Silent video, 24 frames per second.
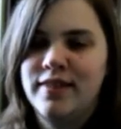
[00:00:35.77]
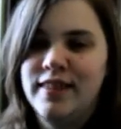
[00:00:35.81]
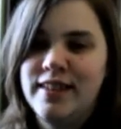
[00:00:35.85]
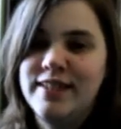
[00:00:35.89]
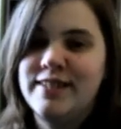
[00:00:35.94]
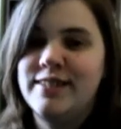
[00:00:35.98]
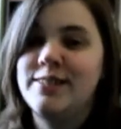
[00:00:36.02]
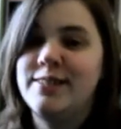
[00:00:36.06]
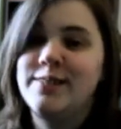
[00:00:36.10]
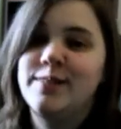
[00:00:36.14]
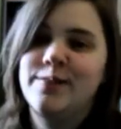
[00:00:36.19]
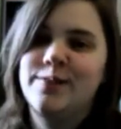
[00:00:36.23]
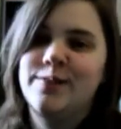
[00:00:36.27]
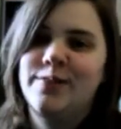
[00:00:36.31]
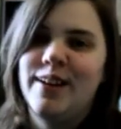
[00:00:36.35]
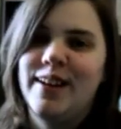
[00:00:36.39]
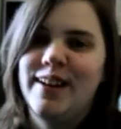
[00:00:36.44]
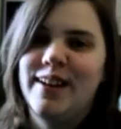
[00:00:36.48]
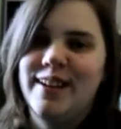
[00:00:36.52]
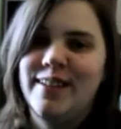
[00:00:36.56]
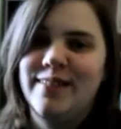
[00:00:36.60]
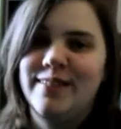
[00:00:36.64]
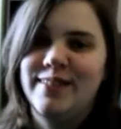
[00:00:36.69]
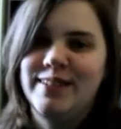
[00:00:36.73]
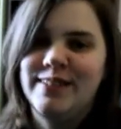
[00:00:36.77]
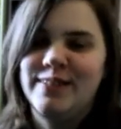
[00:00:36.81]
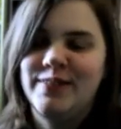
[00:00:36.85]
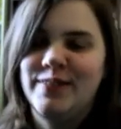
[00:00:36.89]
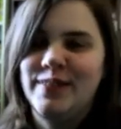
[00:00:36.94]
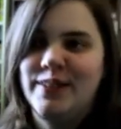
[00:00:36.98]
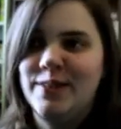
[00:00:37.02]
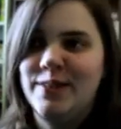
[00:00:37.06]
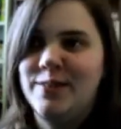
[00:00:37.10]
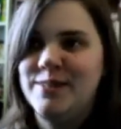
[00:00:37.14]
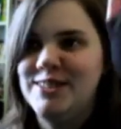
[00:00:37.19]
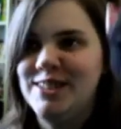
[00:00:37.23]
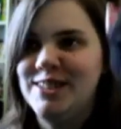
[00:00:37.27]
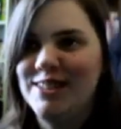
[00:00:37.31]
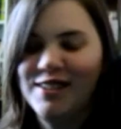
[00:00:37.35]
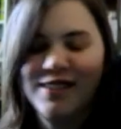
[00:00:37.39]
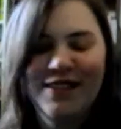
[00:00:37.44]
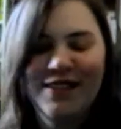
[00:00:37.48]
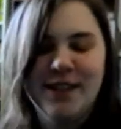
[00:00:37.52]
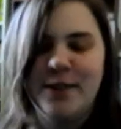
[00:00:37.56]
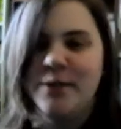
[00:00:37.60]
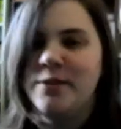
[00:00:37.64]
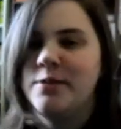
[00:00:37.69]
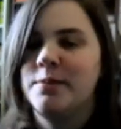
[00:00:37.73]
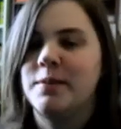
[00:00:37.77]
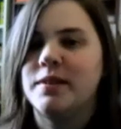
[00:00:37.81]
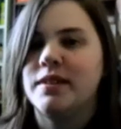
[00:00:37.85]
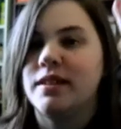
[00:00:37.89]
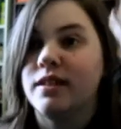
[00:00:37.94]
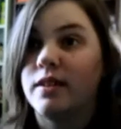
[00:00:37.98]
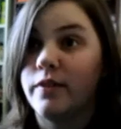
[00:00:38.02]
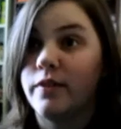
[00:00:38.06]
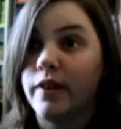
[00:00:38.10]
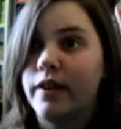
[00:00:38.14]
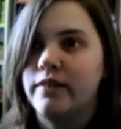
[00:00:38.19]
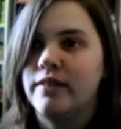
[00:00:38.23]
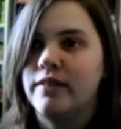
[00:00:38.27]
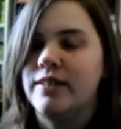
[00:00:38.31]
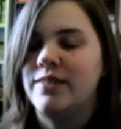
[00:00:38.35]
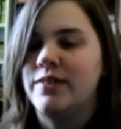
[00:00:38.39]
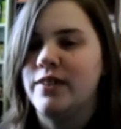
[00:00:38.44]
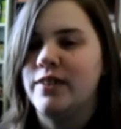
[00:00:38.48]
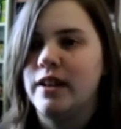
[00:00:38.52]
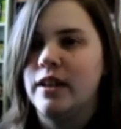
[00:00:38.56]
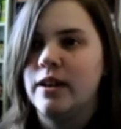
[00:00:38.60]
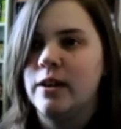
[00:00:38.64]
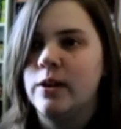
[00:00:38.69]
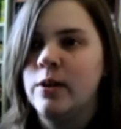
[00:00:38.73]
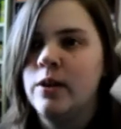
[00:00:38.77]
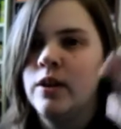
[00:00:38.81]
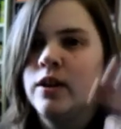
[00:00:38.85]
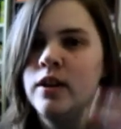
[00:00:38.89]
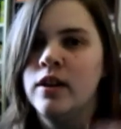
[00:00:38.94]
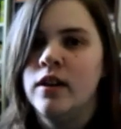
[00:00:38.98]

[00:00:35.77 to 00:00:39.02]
this Friday Reads video, which I just said was my sixth Friday Reads video,